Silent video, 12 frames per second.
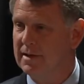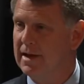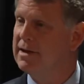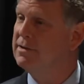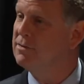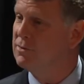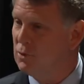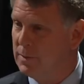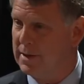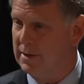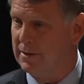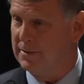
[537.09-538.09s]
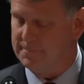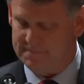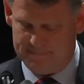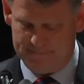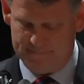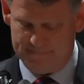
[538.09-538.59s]
and consume it here.
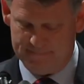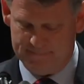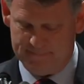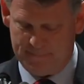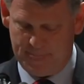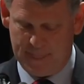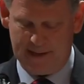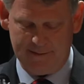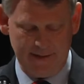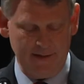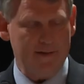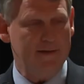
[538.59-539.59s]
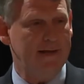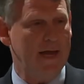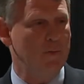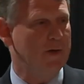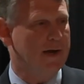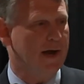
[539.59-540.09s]
At the end of the
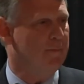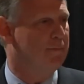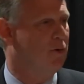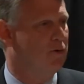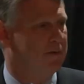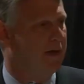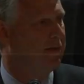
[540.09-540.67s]
day, we compost